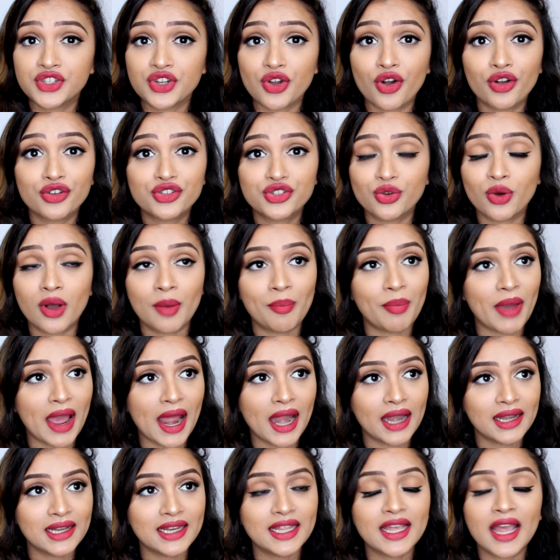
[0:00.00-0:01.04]
stock. So
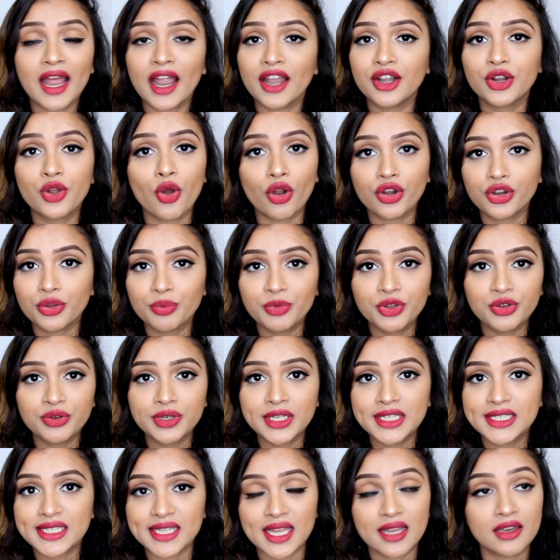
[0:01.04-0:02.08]
apparently I had gone to
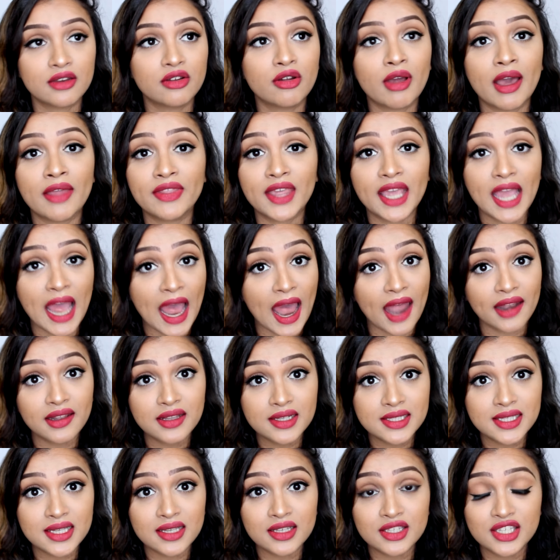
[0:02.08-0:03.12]
Beauty Center and they had
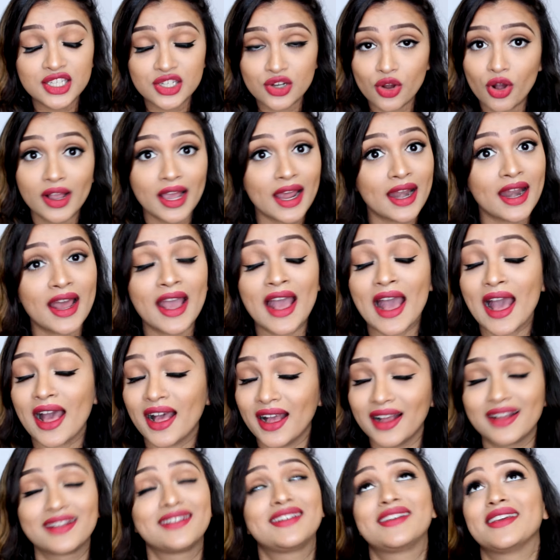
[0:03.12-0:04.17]
this in stock, and I
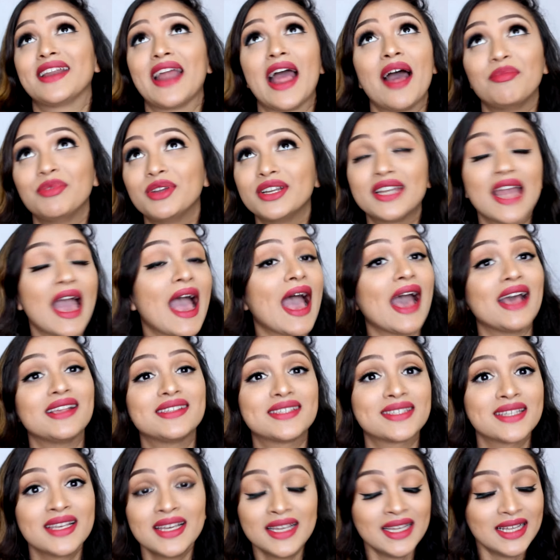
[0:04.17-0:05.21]
grabbed it
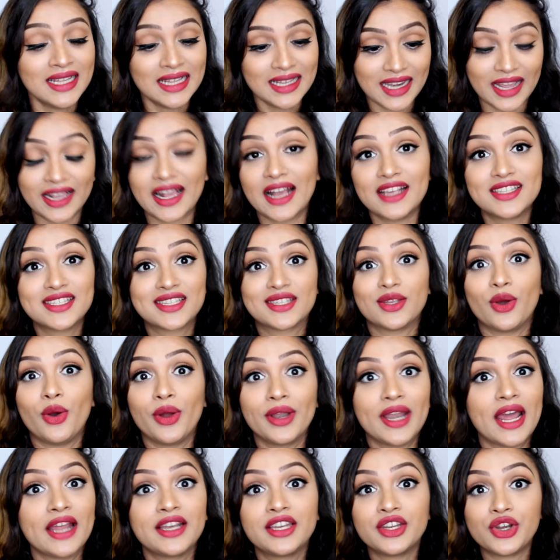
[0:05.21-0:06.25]
as like I saw
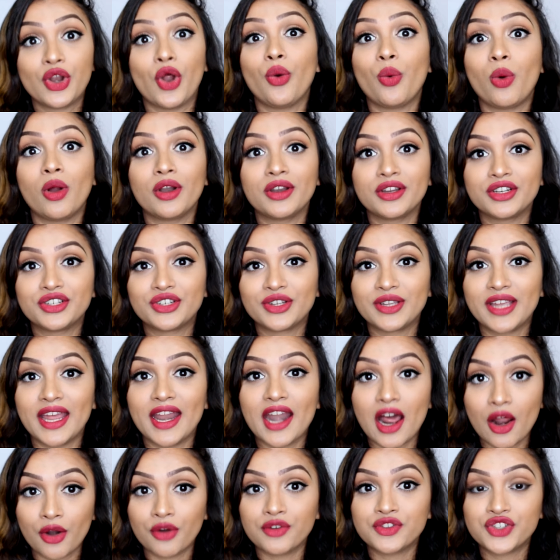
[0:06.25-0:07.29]
it. I did not want it to
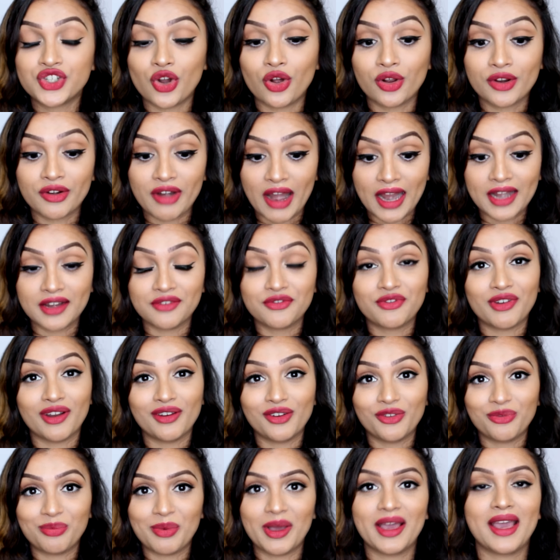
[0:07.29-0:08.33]
get out of stock right in
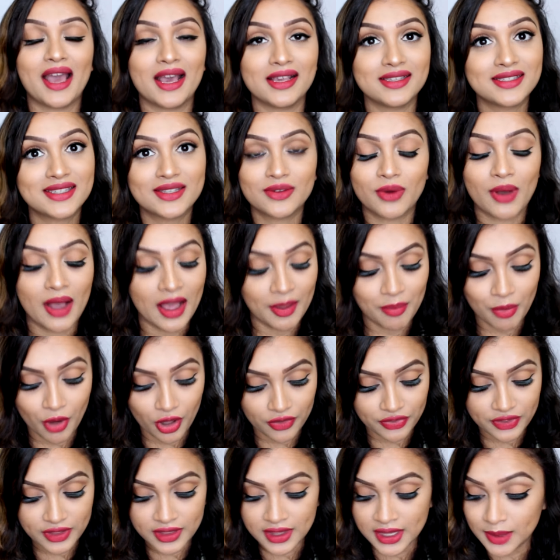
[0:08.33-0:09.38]
front of my eyes. So I
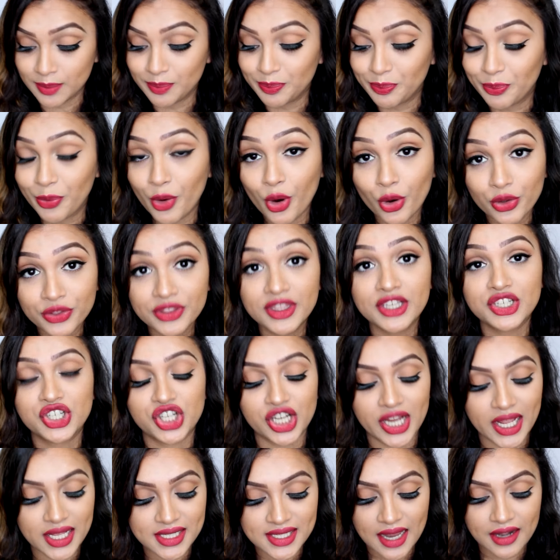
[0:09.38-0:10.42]
bought both the
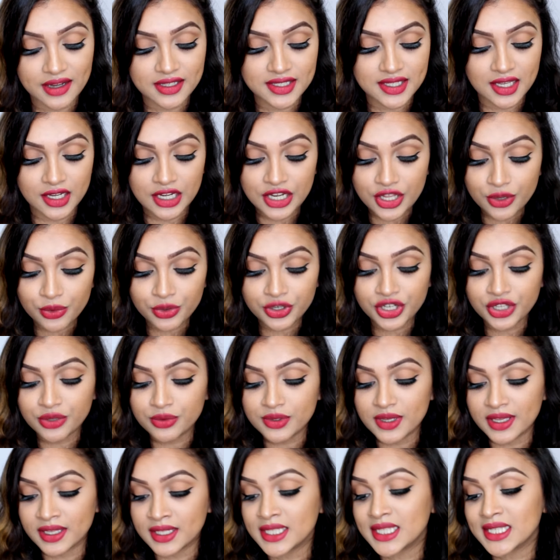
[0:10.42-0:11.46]
shades, that is the Nude
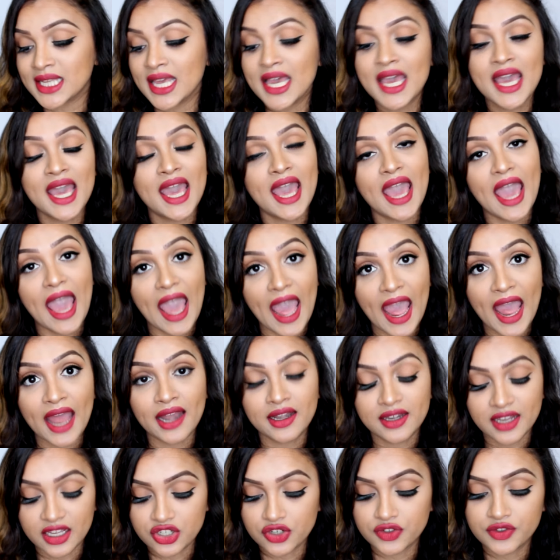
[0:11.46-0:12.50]
Nuance
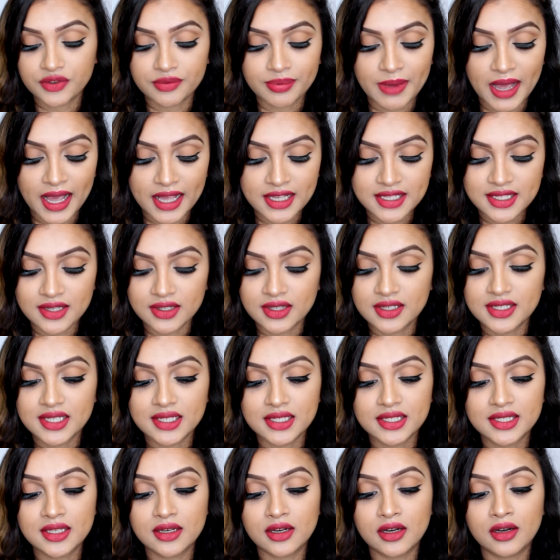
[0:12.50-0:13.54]
and Touch of Spice. So this
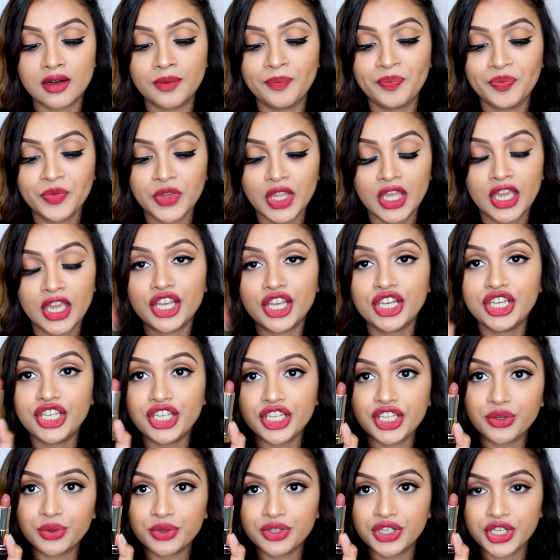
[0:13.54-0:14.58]
is the
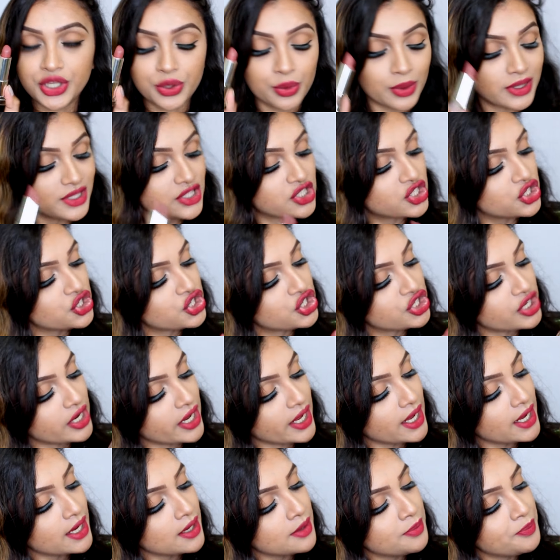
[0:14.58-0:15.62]
Nude Nuance
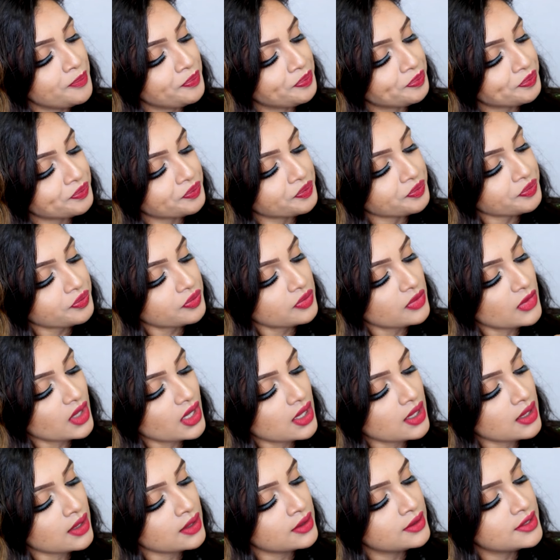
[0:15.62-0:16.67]
shade.
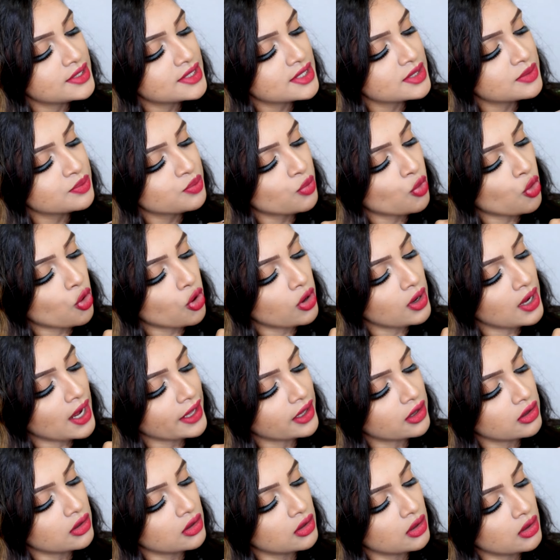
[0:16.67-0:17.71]
This is more
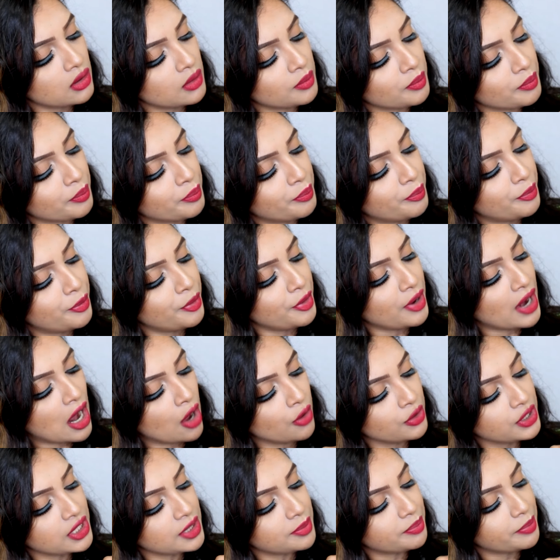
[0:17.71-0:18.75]
like a
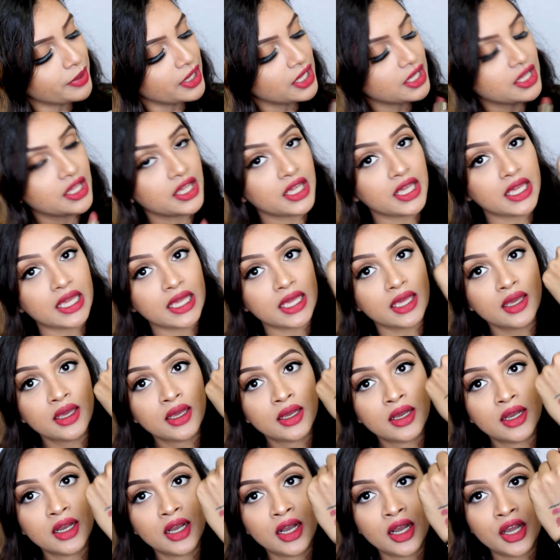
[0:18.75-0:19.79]
browny pinky
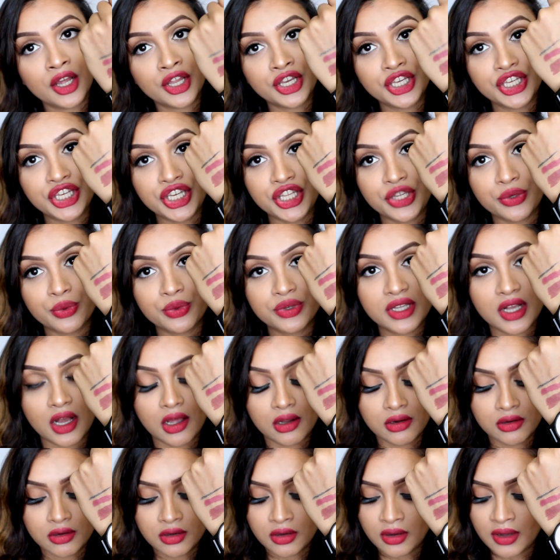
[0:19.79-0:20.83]
nude
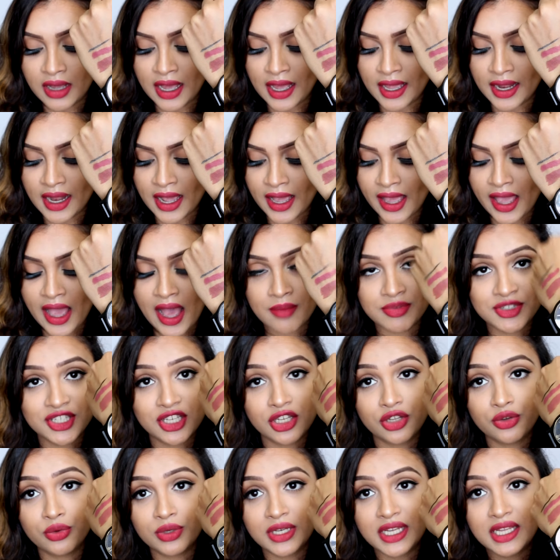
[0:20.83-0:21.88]
color, and I
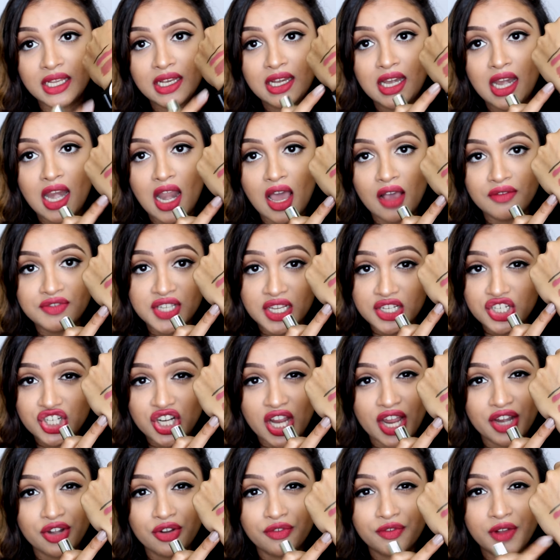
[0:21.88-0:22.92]
absolutely love such
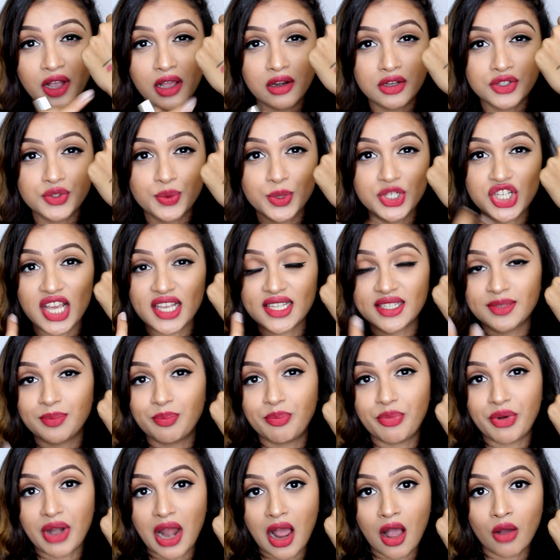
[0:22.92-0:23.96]
kind of colors which has
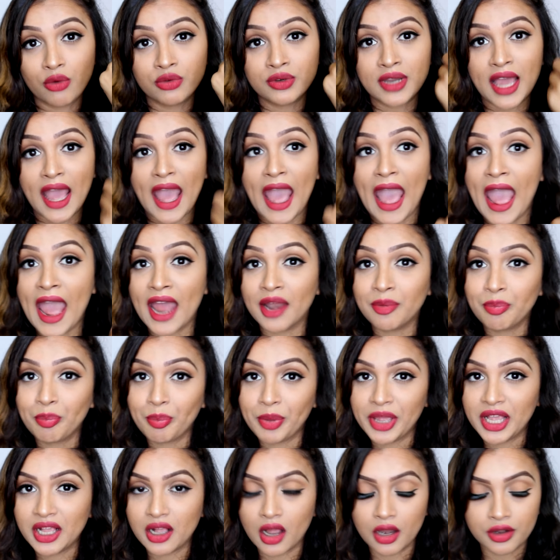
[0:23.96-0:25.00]
brown
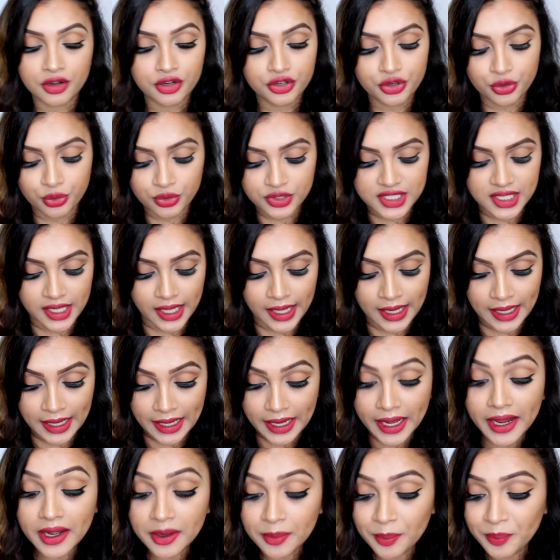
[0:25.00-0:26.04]
and pink undertones in
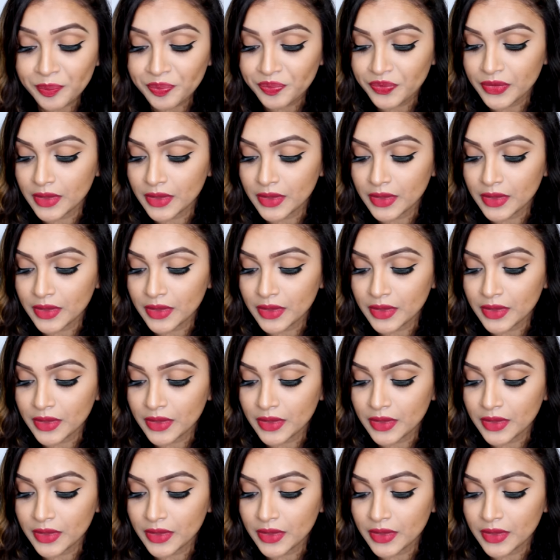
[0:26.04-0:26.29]
it.